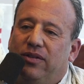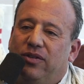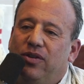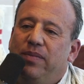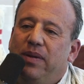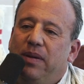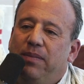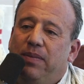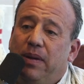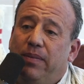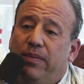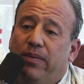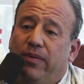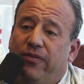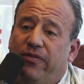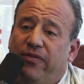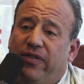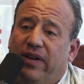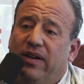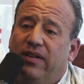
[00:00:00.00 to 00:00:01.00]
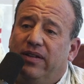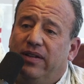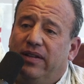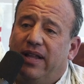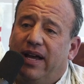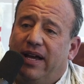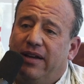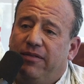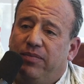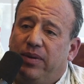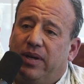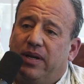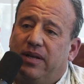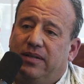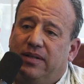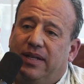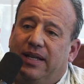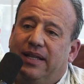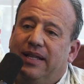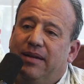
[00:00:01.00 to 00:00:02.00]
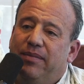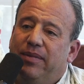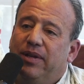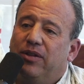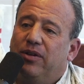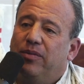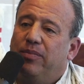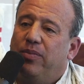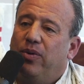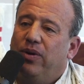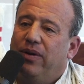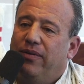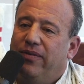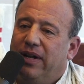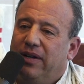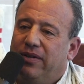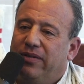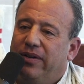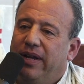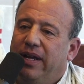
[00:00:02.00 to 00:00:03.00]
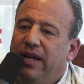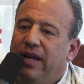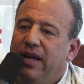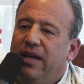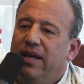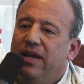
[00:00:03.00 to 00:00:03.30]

Too many people fail in life because they limit their point of entry.